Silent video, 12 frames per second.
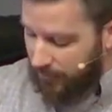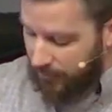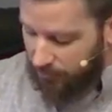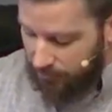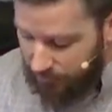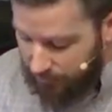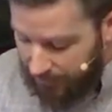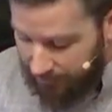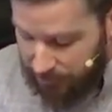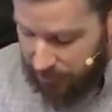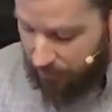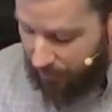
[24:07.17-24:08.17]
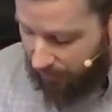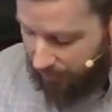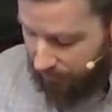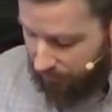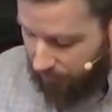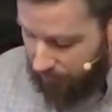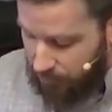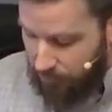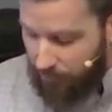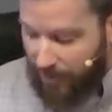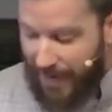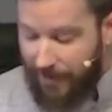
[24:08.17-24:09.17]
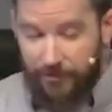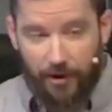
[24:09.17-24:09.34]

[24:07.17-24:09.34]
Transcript: you give small, or you are half